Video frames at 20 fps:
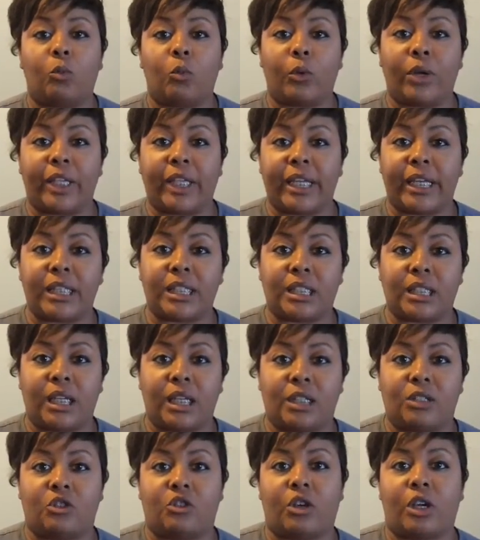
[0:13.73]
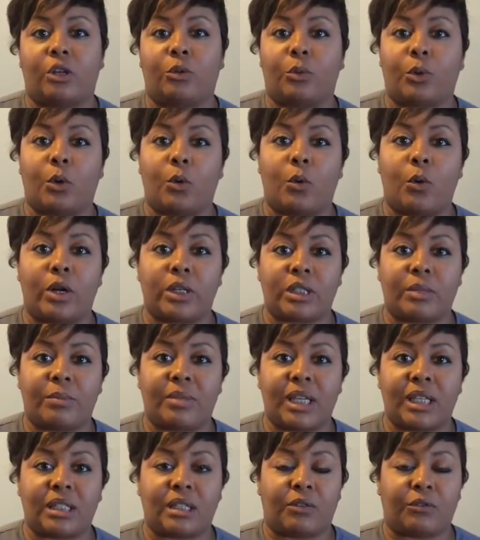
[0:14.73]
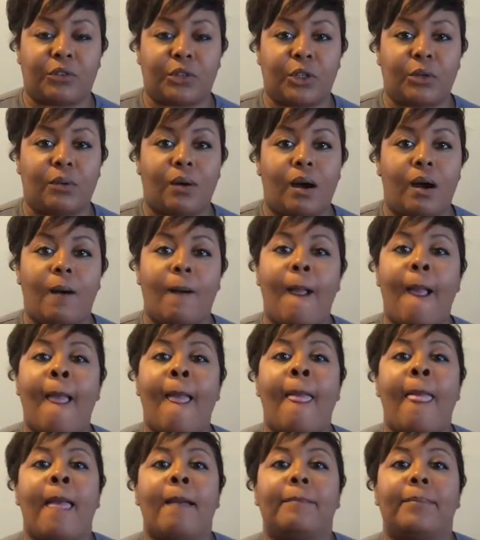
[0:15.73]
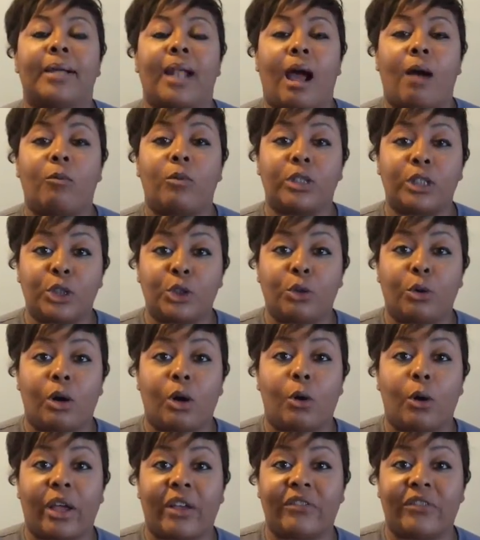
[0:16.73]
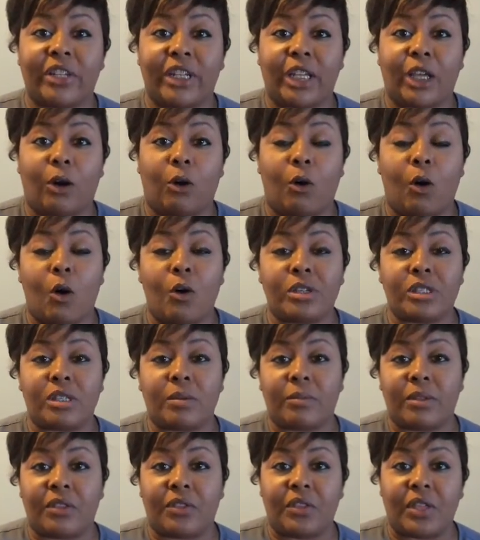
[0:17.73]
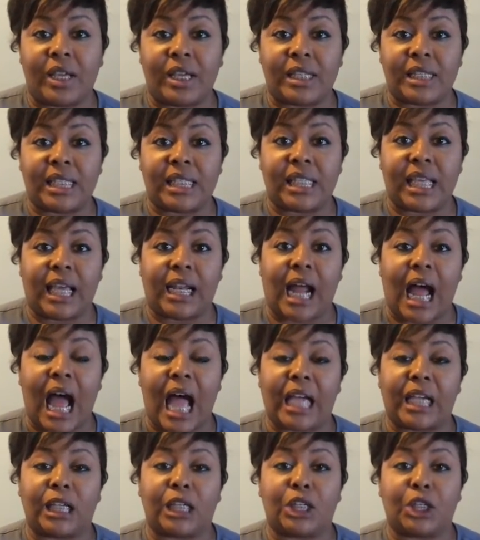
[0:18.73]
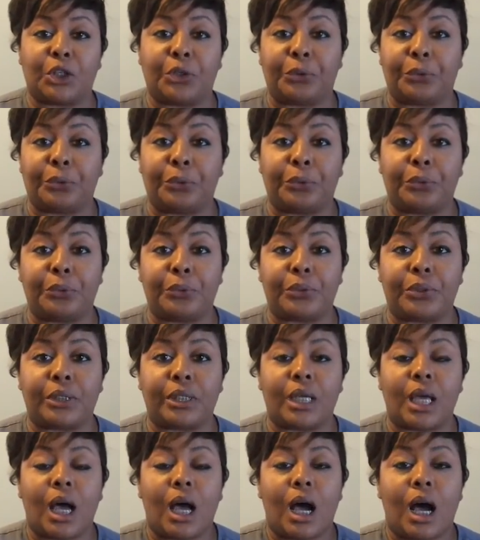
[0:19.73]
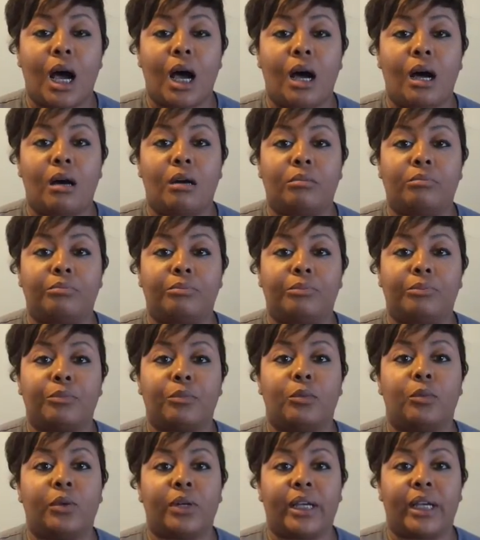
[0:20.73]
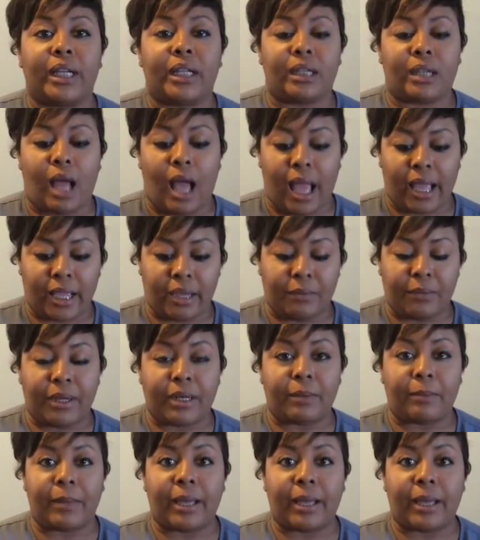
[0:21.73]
wigs and trying to record some of that stuff for you all. But I wanted to do a quick video on some of the things that I use when I get ready to